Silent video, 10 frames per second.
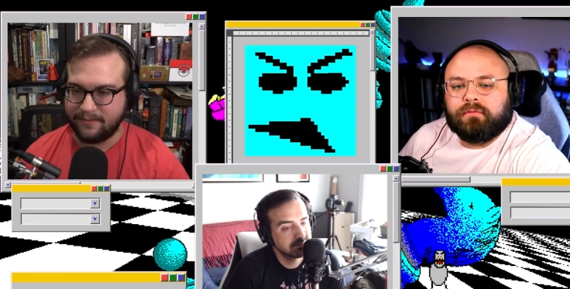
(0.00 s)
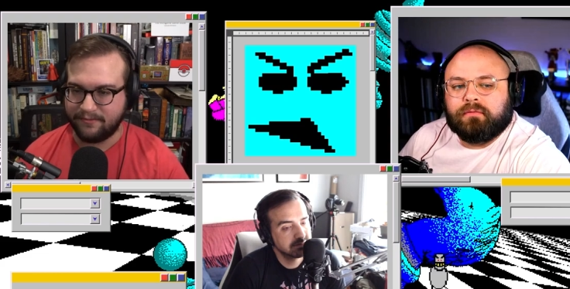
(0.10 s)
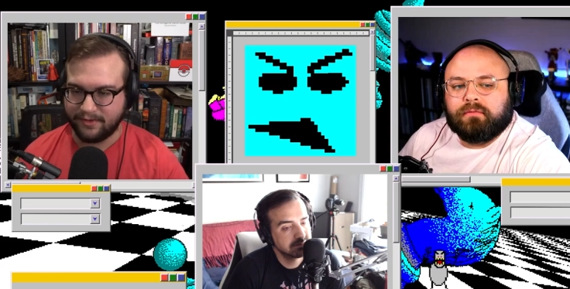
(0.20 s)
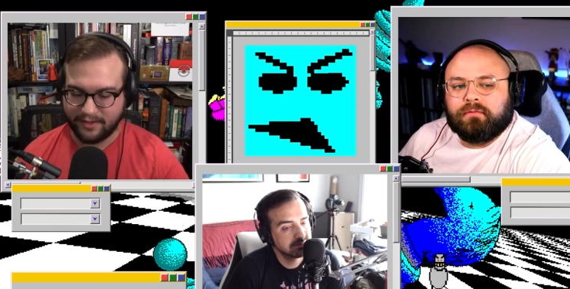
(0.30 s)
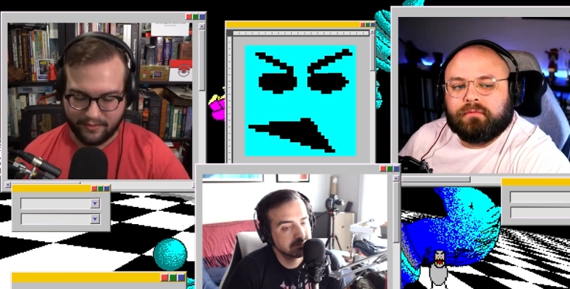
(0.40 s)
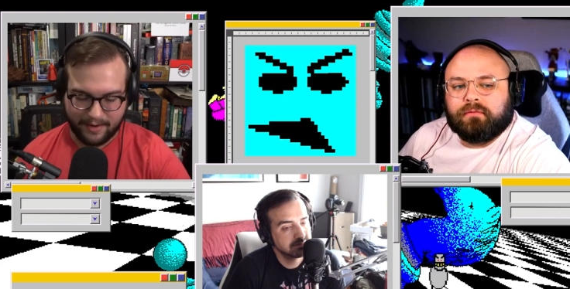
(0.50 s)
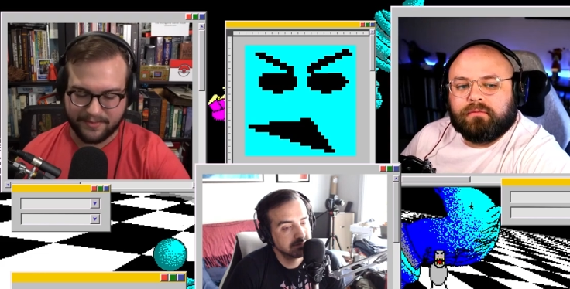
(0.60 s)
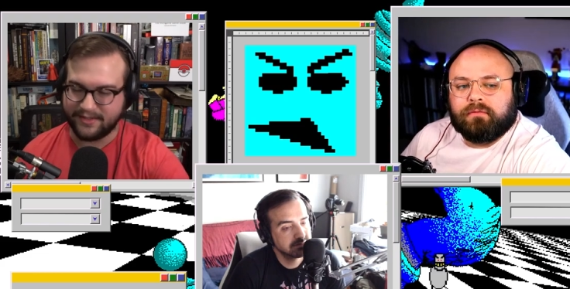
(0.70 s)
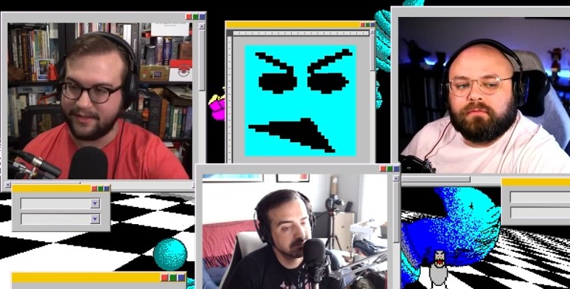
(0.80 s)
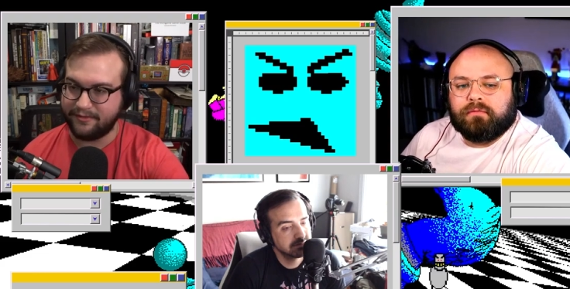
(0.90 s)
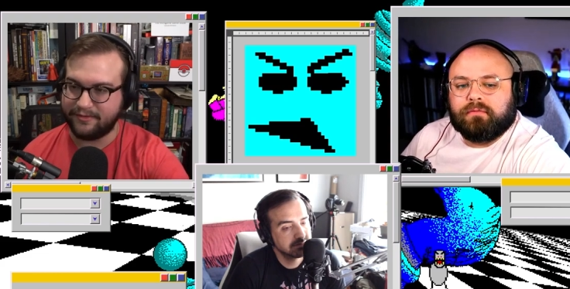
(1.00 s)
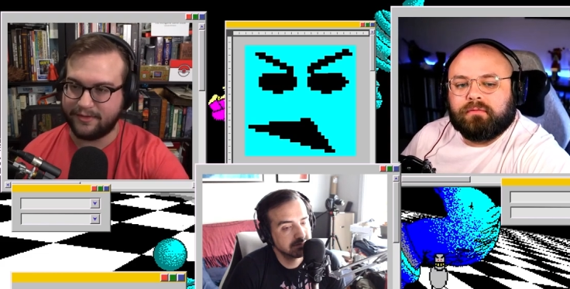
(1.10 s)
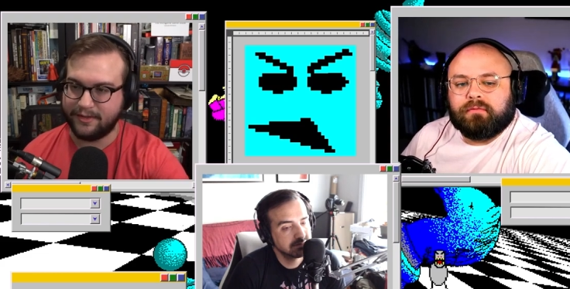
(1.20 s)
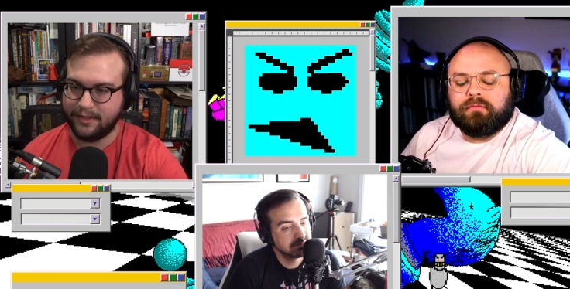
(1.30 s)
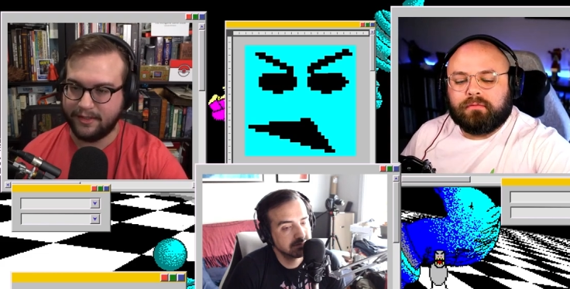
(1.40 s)
Speaker 1: for the crappy stuff,
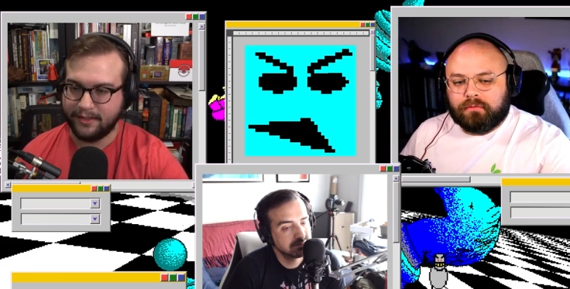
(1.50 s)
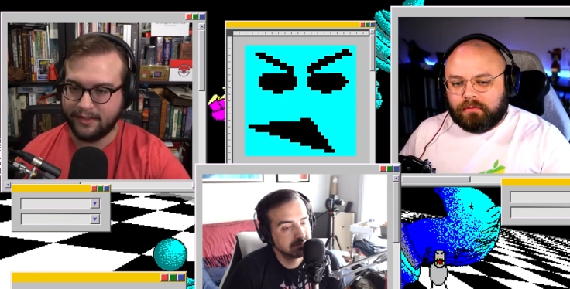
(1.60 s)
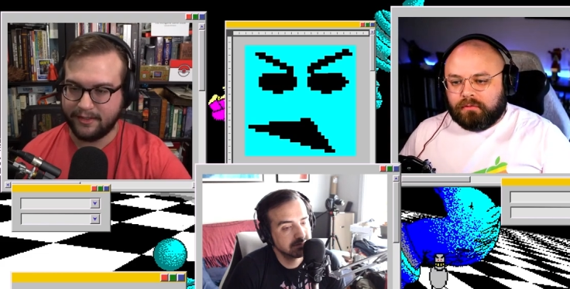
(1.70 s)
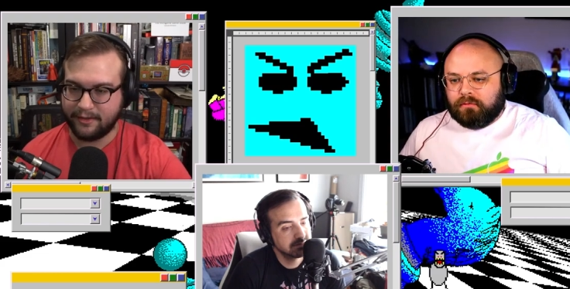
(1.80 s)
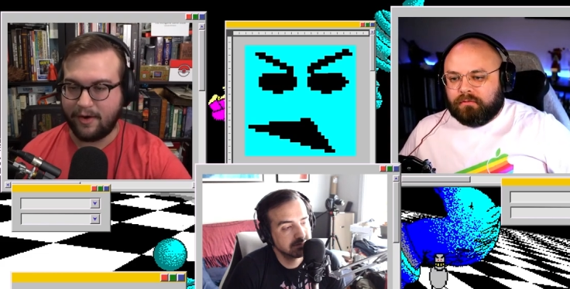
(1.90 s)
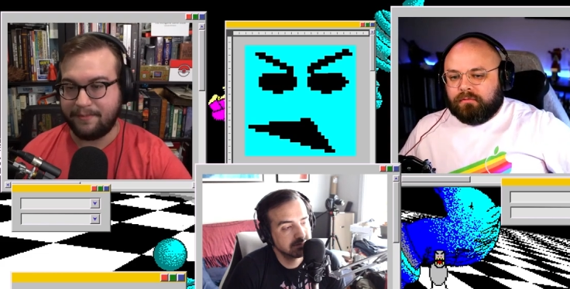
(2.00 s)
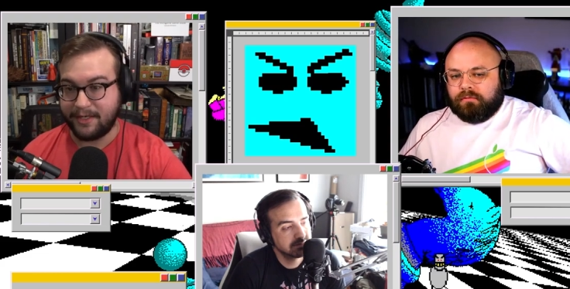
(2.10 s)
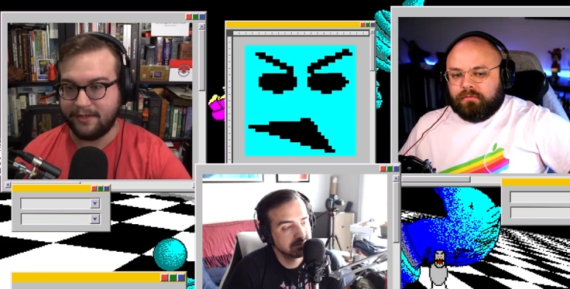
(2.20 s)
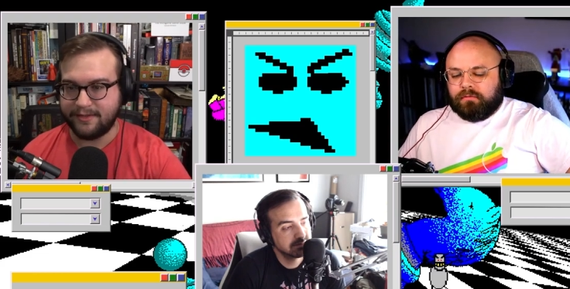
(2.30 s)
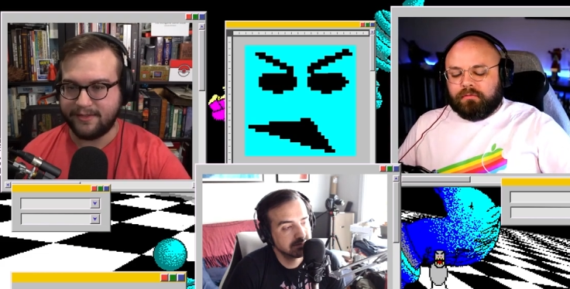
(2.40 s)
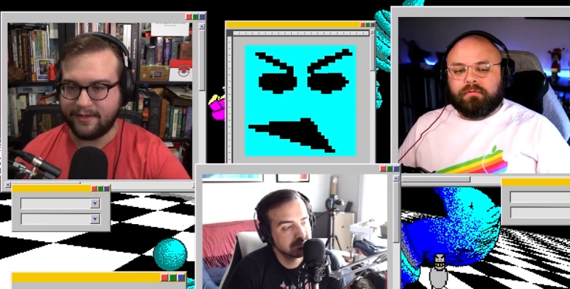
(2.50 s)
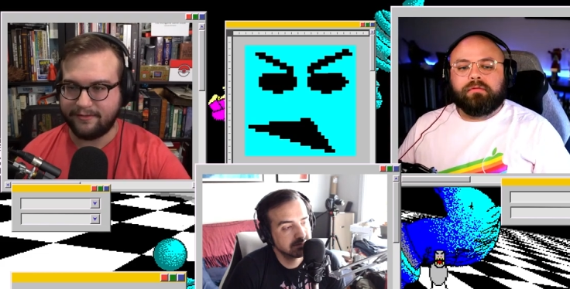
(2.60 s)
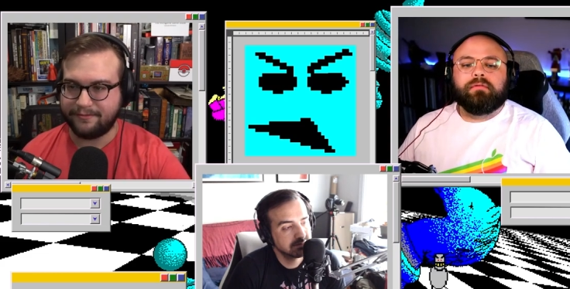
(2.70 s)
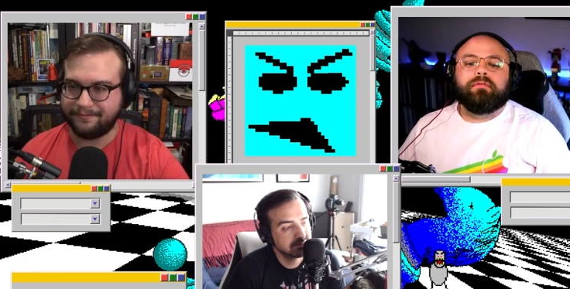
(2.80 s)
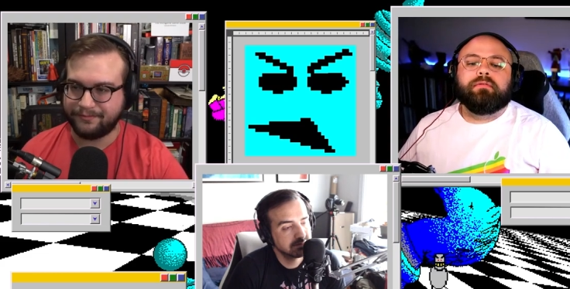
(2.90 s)
the crappy good
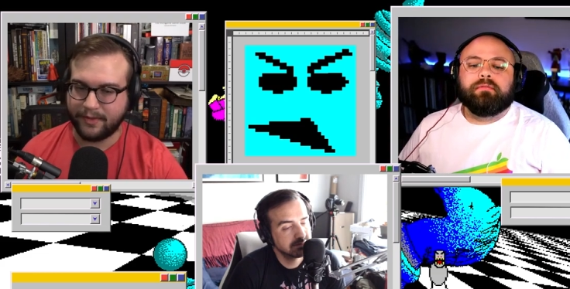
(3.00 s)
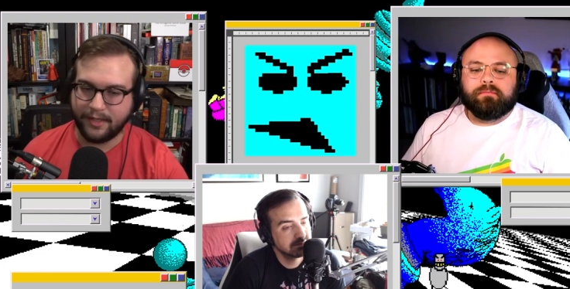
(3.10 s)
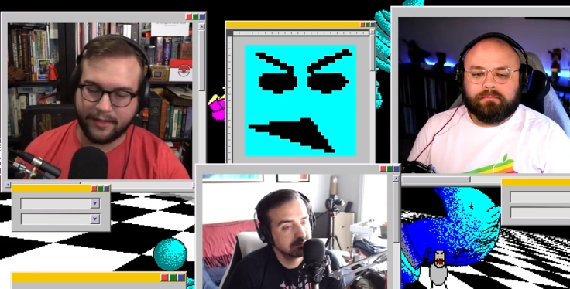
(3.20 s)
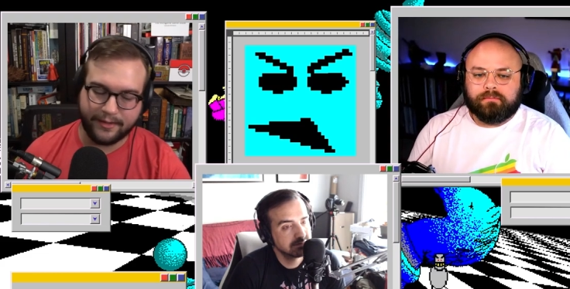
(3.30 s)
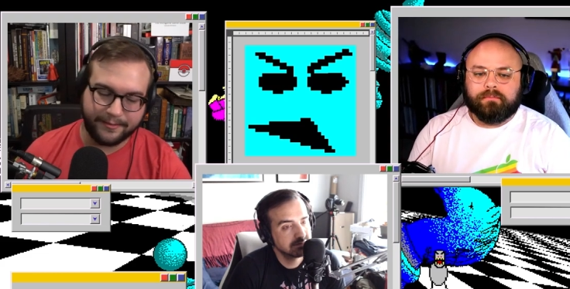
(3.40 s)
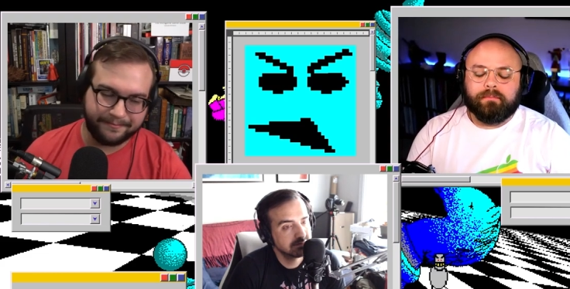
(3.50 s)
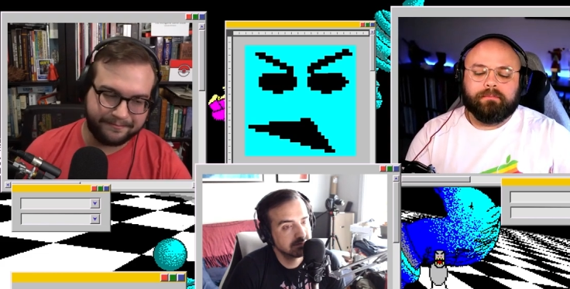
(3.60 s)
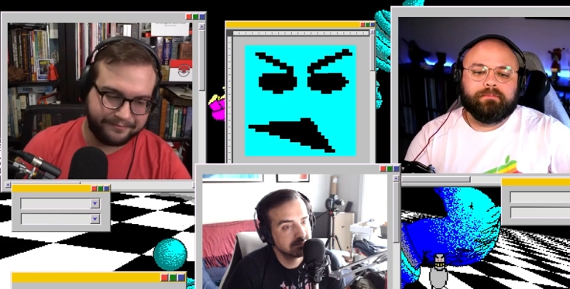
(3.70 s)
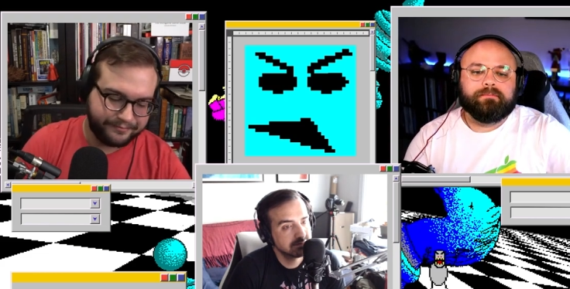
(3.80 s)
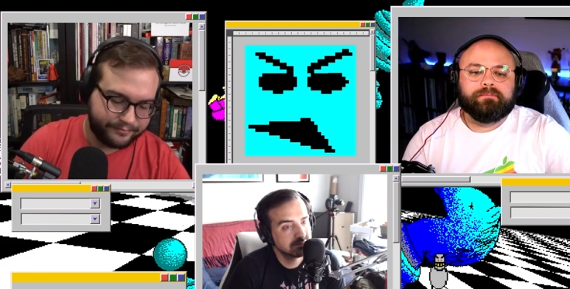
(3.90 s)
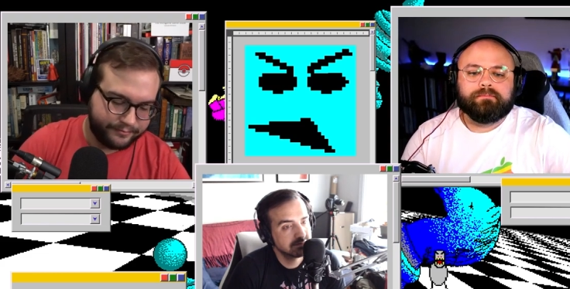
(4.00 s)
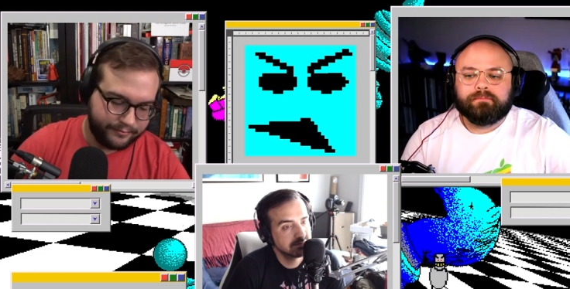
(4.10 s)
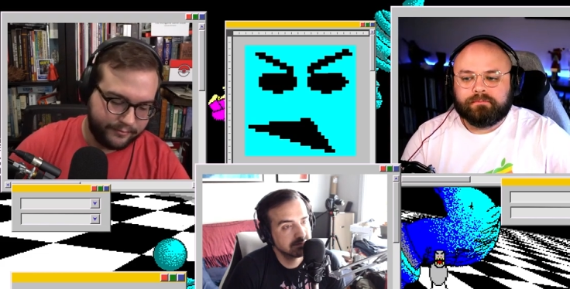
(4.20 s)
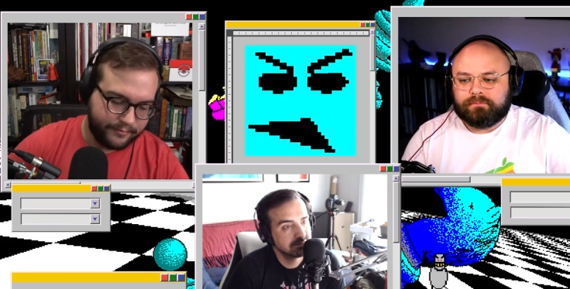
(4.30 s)
stuff. Um, mm.